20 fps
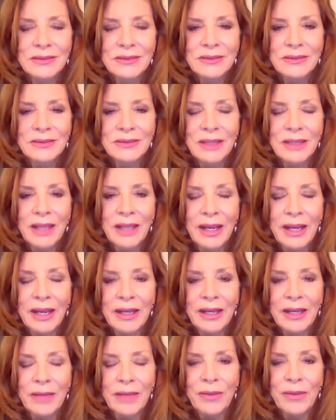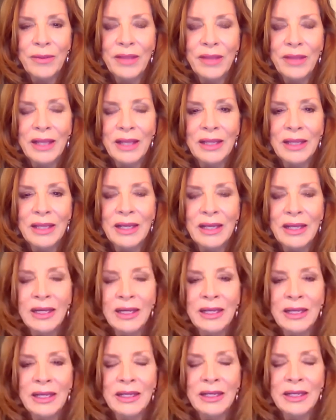Aligning with that
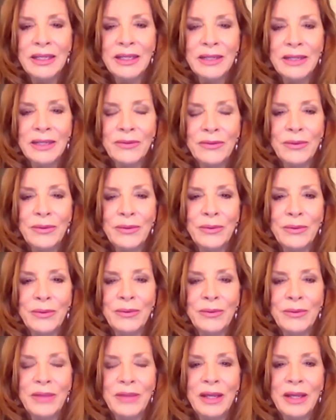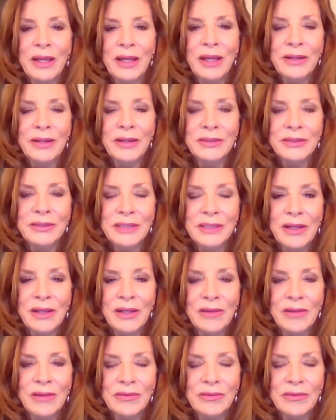line, that truth, that higher self.